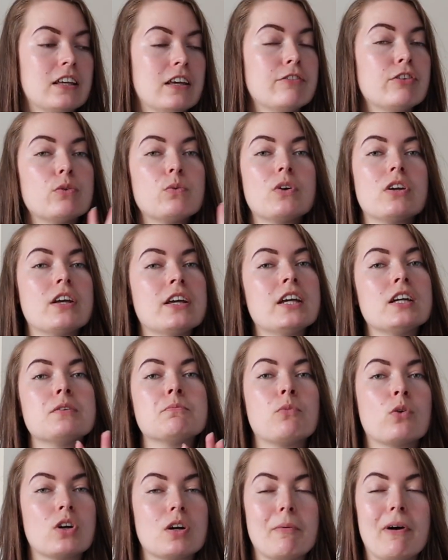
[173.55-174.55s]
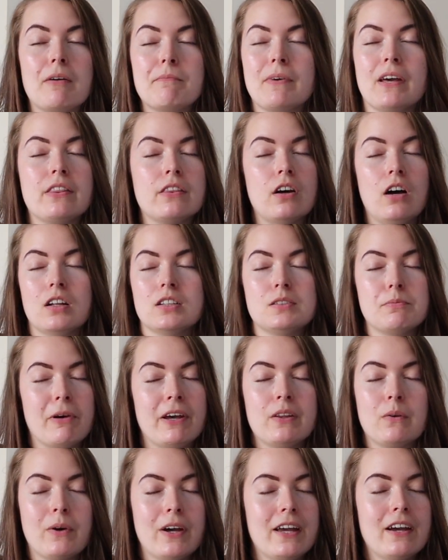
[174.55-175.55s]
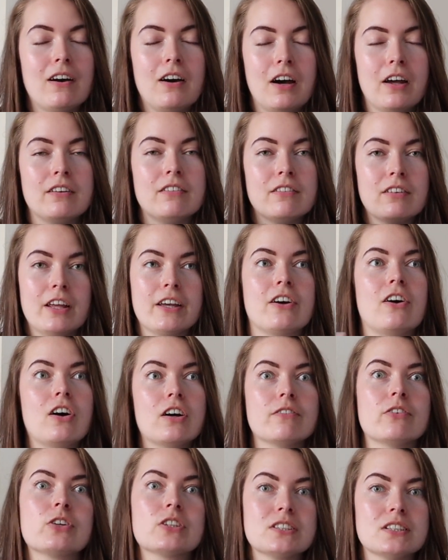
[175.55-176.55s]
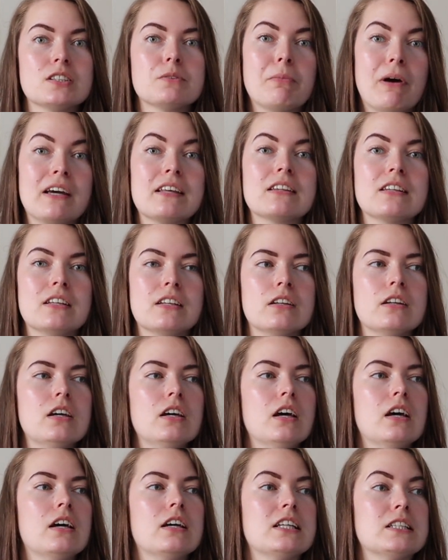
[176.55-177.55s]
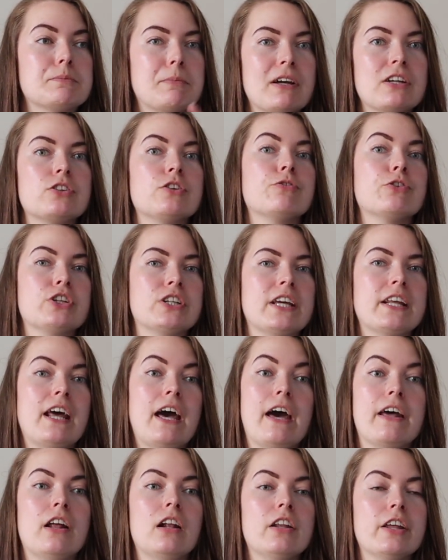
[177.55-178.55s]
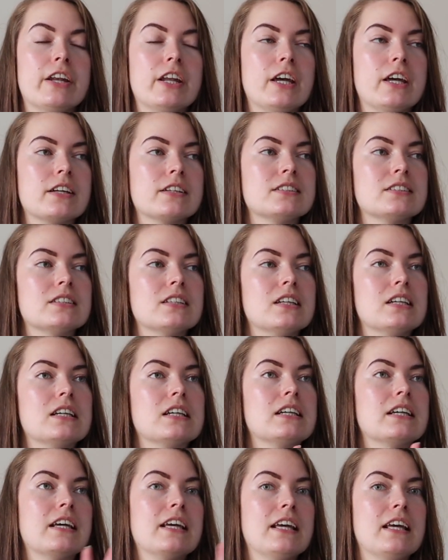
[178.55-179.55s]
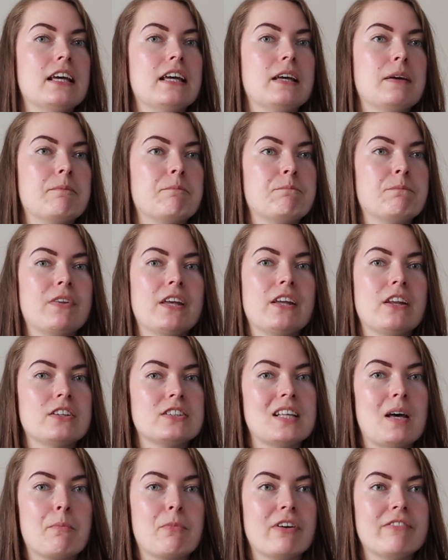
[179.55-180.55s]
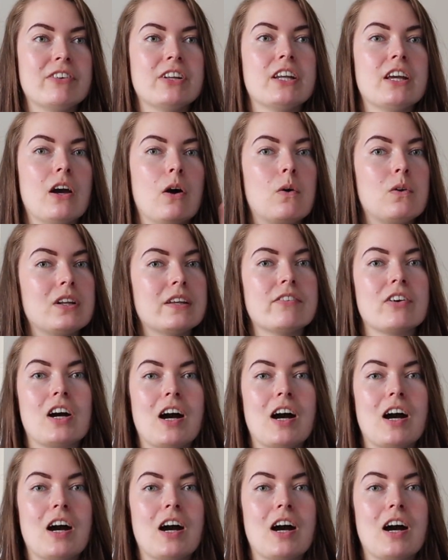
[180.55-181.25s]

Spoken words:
If you want to hear more about my thoughts, by the way, on like R versus Python, especially for data analytics, in a separate video, leave a